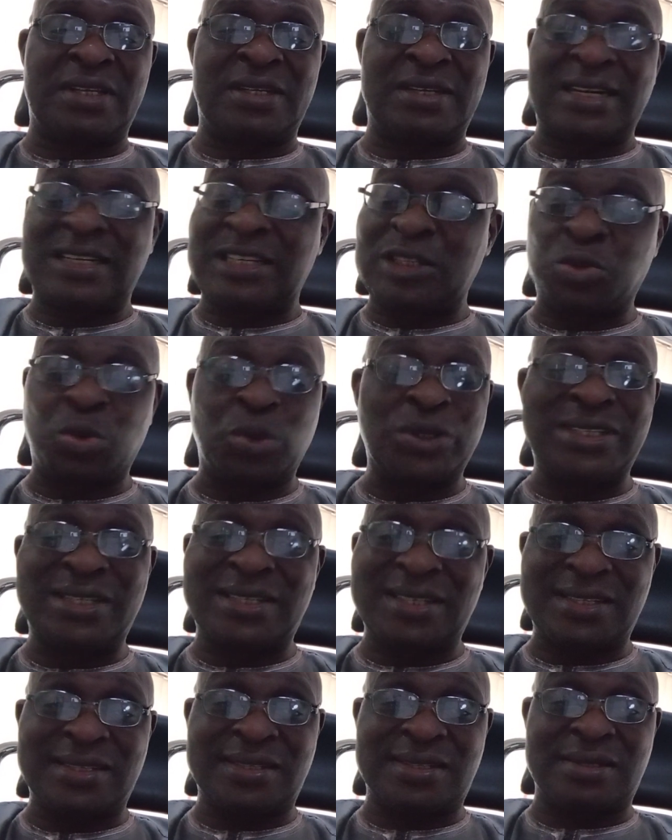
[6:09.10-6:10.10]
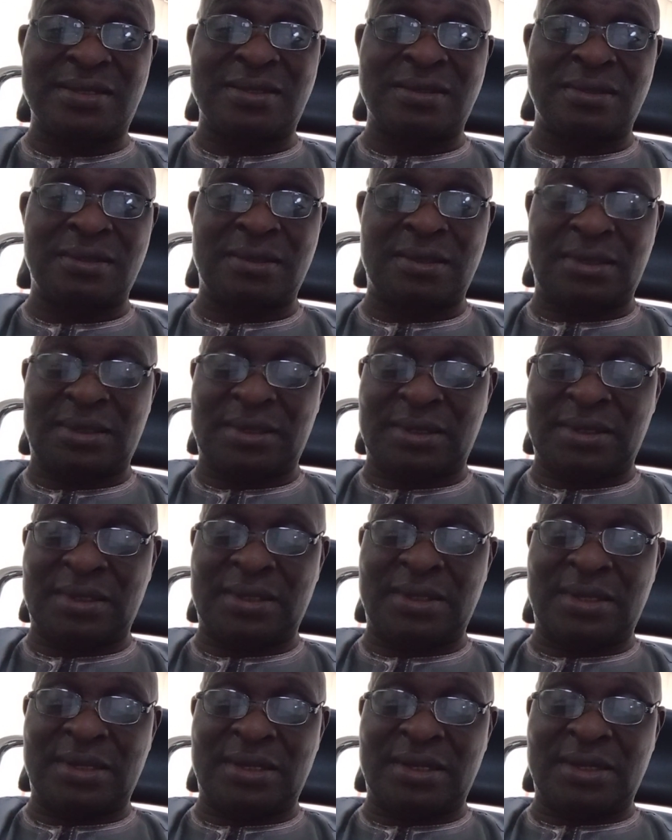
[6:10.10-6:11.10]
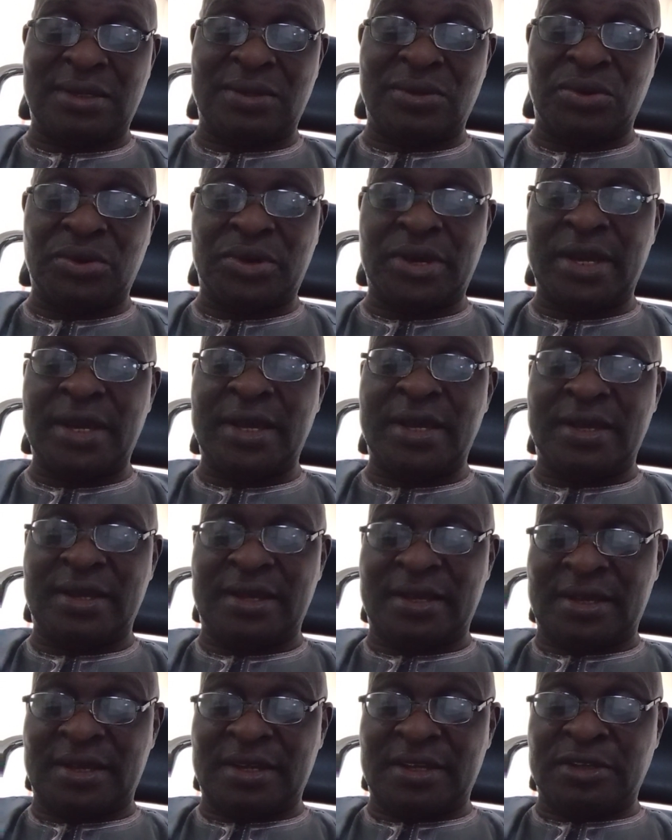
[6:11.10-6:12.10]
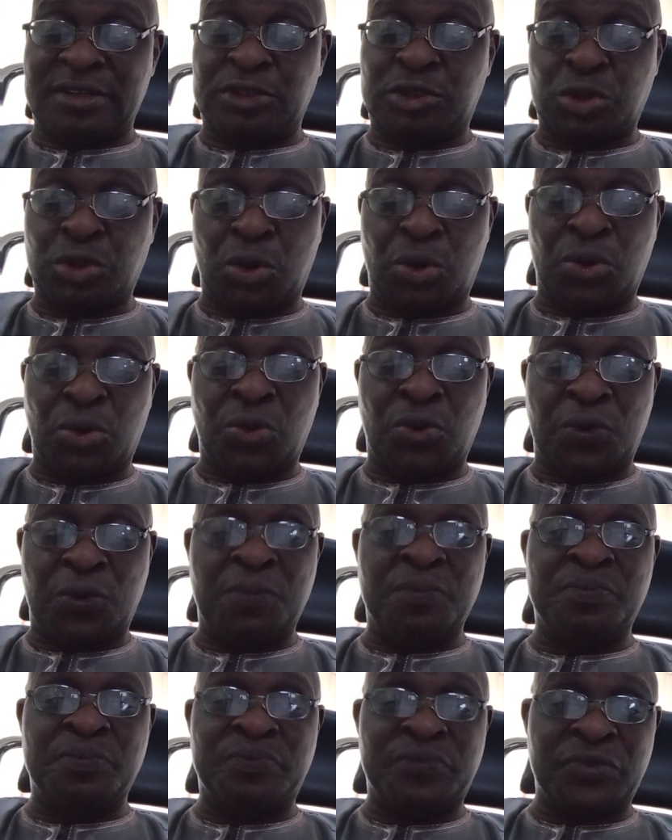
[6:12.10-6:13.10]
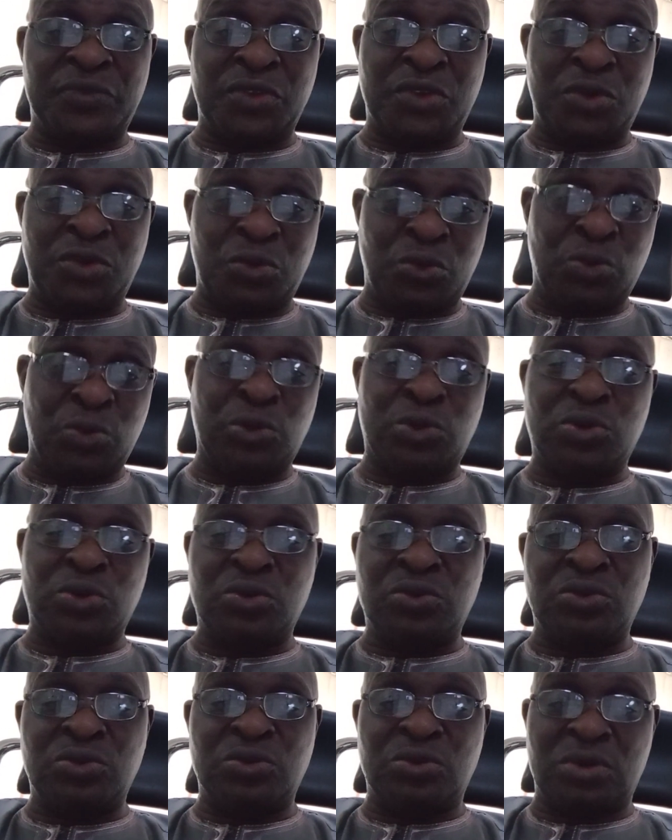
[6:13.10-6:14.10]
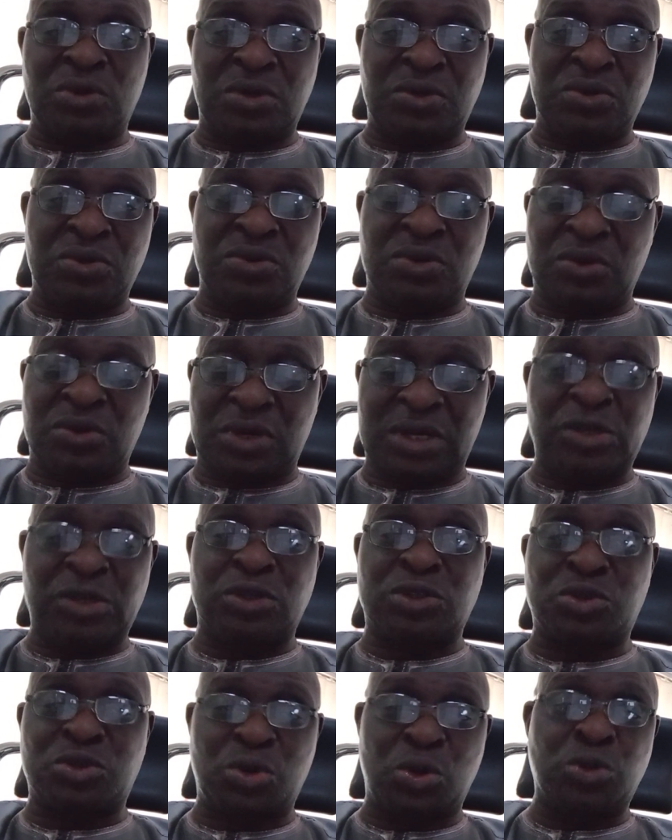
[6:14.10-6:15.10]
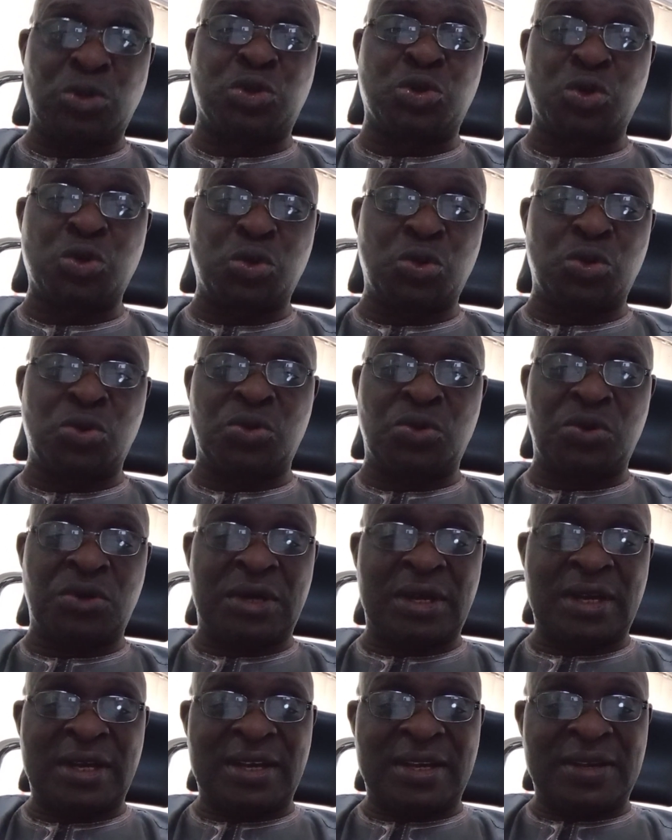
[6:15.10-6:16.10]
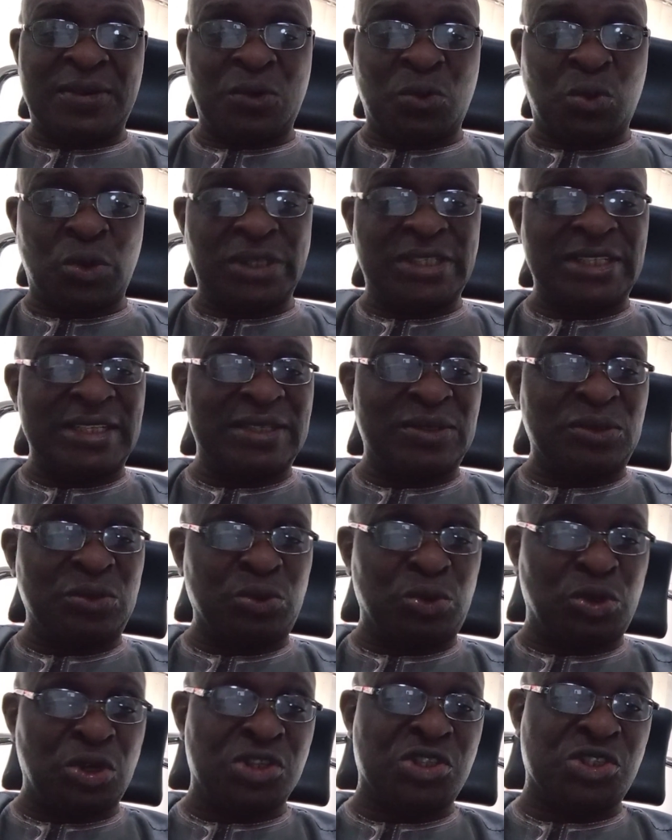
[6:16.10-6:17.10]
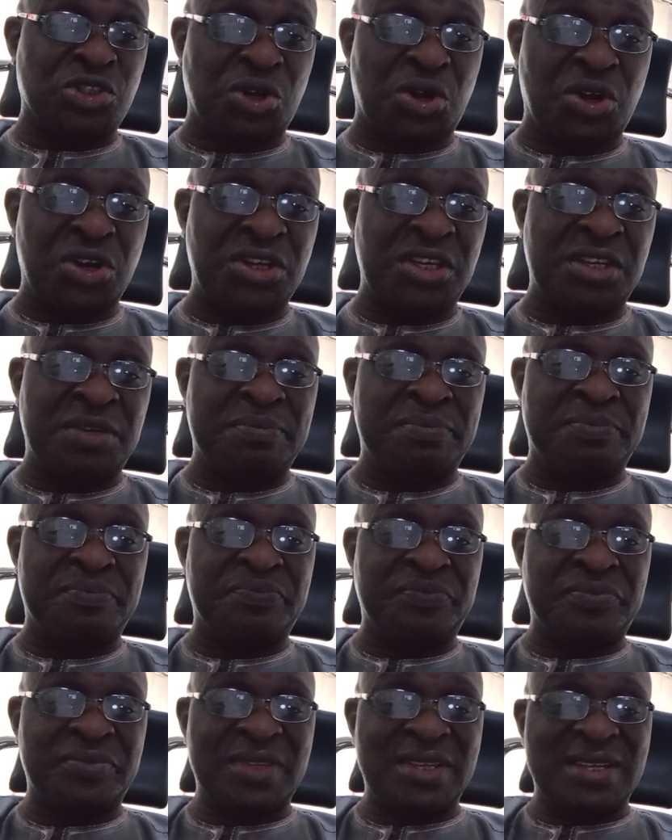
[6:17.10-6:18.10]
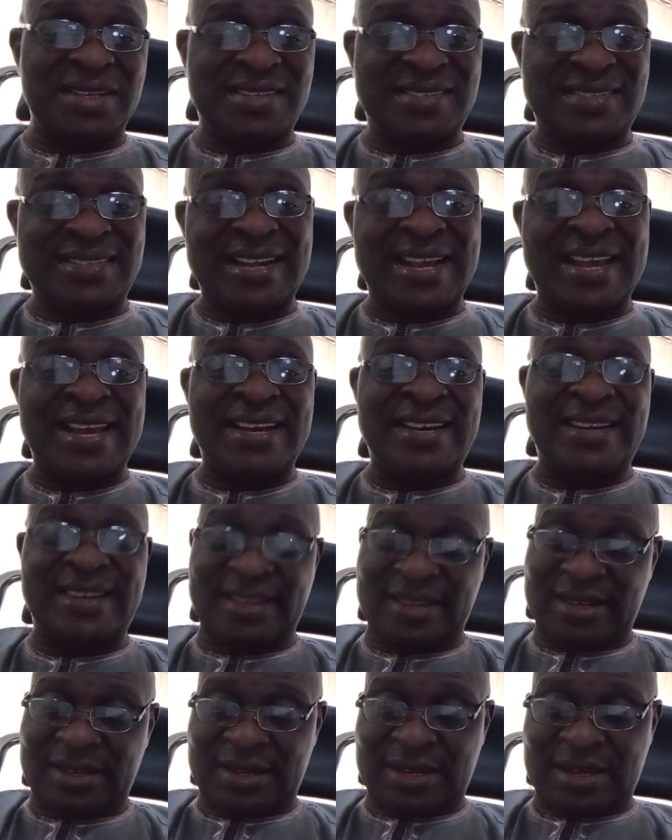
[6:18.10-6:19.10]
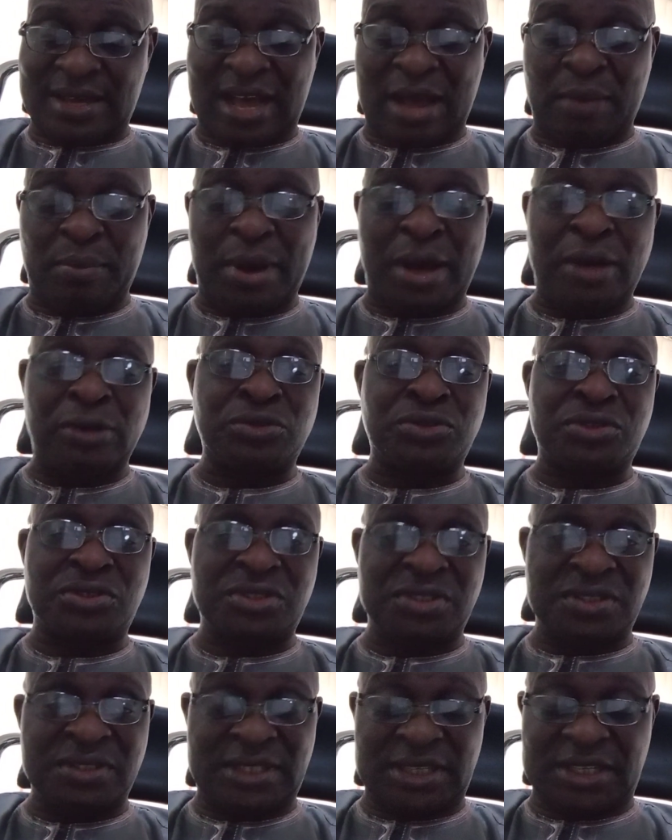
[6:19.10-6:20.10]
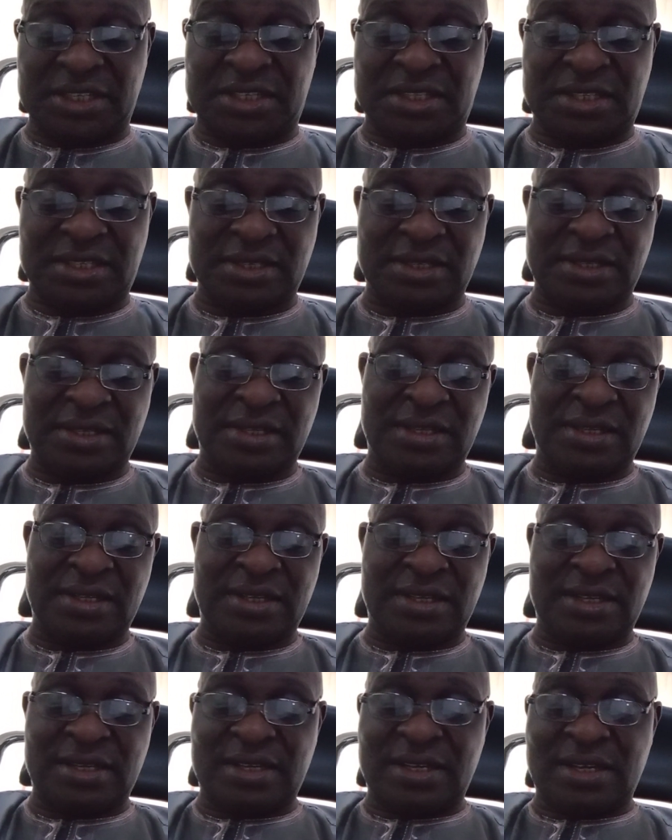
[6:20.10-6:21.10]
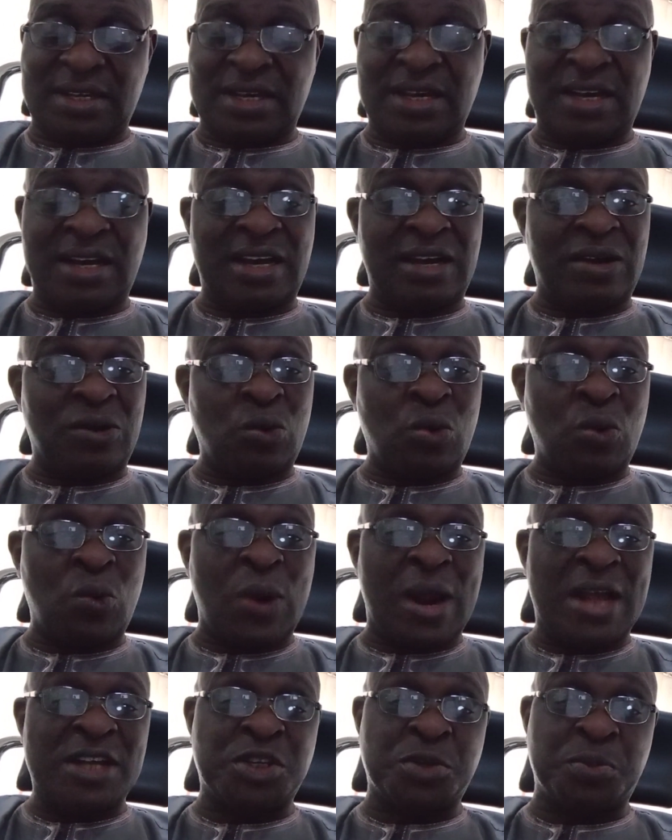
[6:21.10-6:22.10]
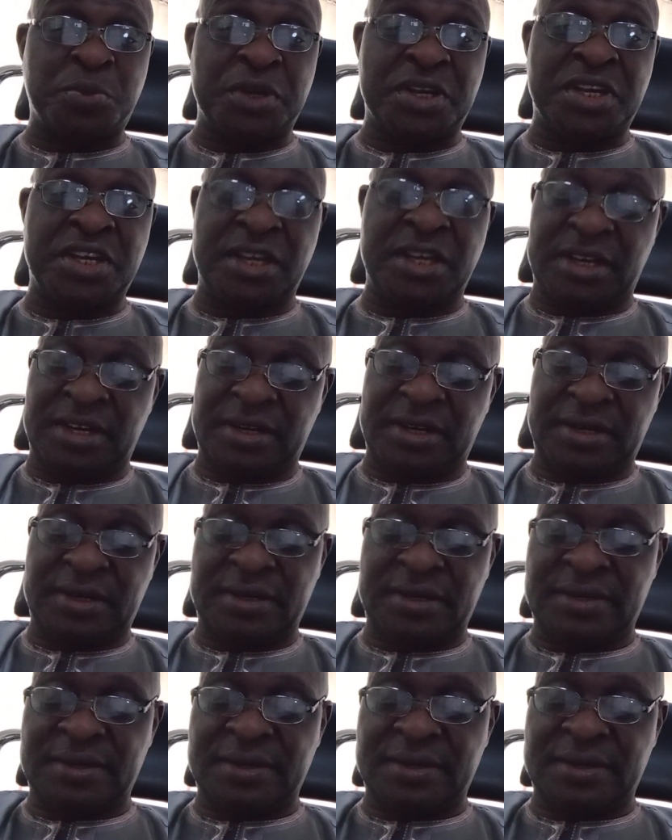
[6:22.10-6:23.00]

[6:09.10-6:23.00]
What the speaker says: That is what it is. Okay? So, you let us go through what you just saw him said about this. While speaking